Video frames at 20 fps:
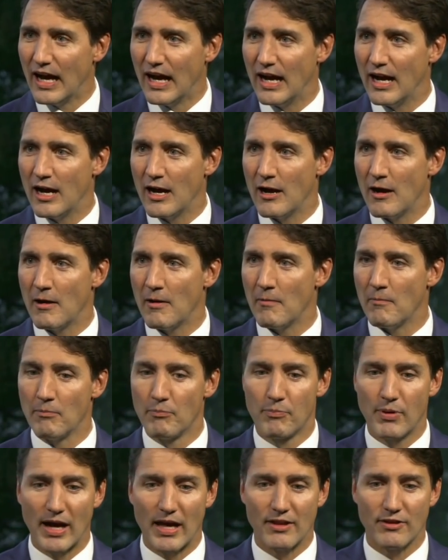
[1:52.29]

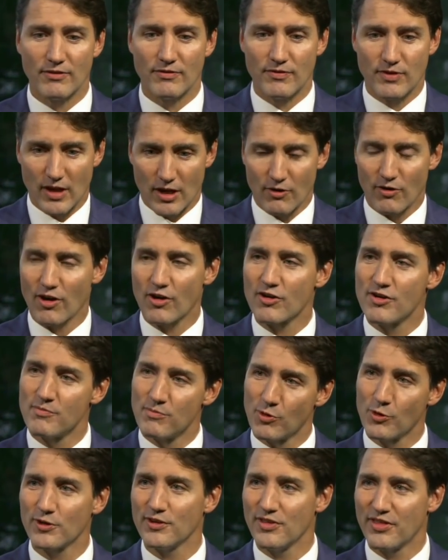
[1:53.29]
But there are
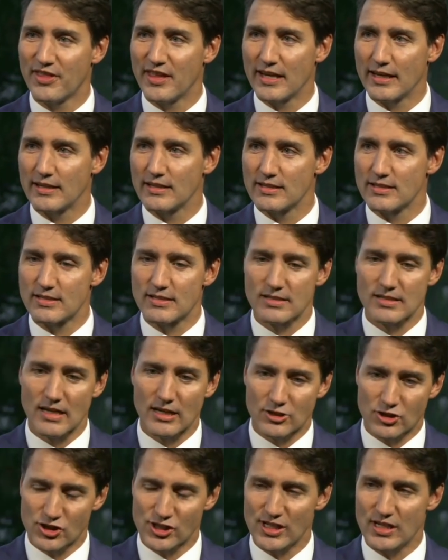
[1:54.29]
important things
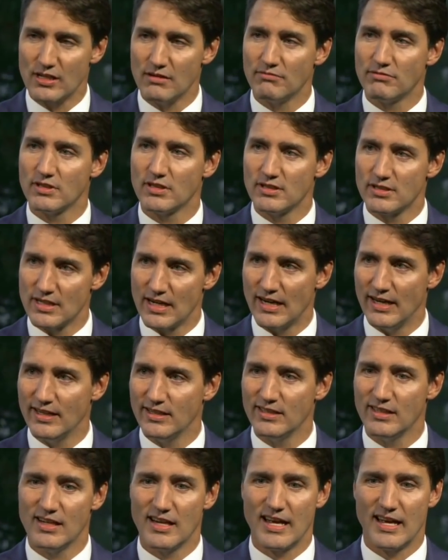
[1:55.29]
achieved and
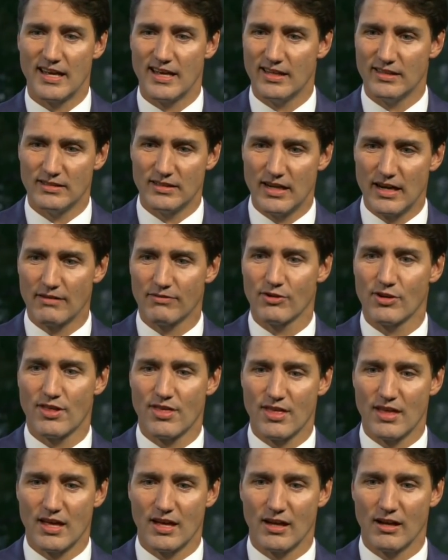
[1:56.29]
done, and
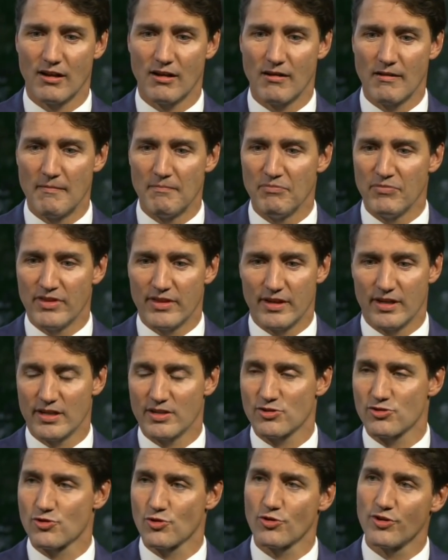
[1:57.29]
everything that
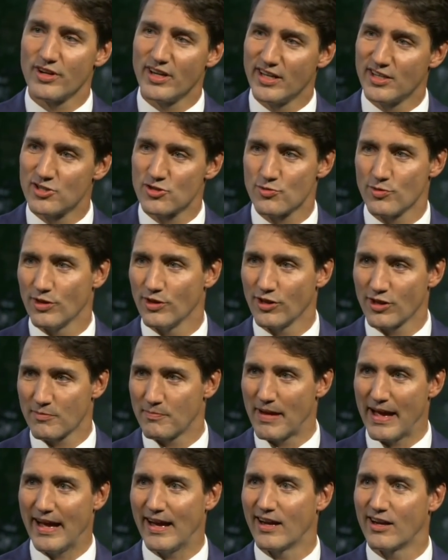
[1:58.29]
historians will
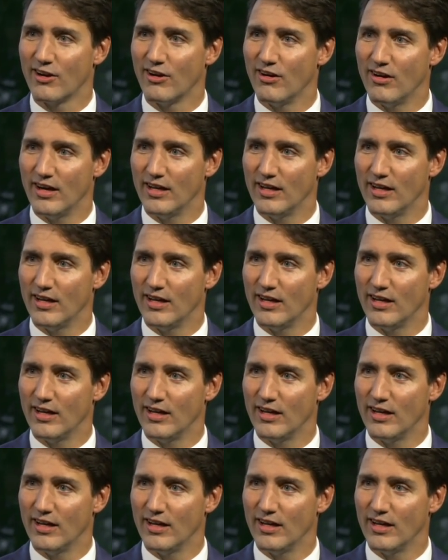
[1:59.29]
look back